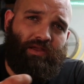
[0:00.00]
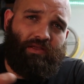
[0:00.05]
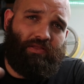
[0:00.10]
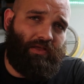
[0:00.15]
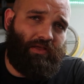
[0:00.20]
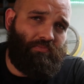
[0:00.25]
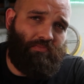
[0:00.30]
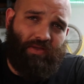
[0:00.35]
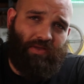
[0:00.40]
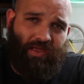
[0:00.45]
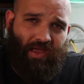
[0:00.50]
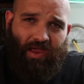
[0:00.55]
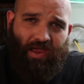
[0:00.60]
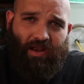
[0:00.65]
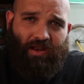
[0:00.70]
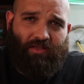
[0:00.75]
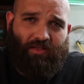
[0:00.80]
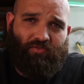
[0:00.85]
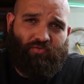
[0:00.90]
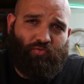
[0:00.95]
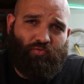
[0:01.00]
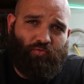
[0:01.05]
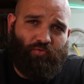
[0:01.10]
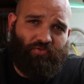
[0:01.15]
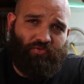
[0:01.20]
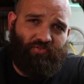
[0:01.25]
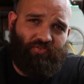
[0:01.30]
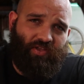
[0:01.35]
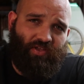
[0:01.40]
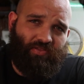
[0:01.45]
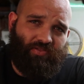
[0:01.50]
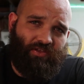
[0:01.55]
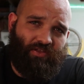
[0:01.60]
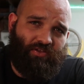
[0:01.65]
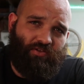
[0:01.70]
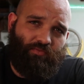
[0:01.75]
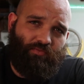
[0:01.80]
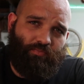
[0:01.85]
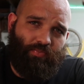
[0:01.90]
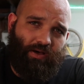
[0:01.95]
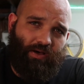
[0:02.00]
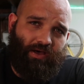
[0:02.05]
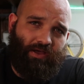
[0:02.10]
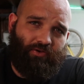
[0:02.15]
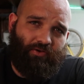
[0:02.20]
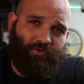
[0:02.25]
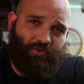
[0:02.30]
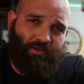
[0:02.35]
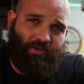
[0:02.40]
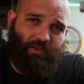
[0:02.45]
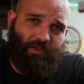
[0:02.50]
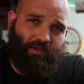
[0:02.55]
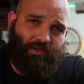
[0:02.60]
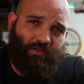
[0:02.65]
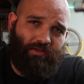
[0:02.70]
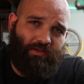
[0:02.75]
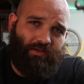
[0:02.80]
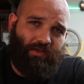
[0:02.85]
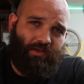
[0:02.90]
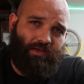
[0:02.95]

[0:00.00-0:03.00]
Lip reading: like mechanic tool set that you buy or get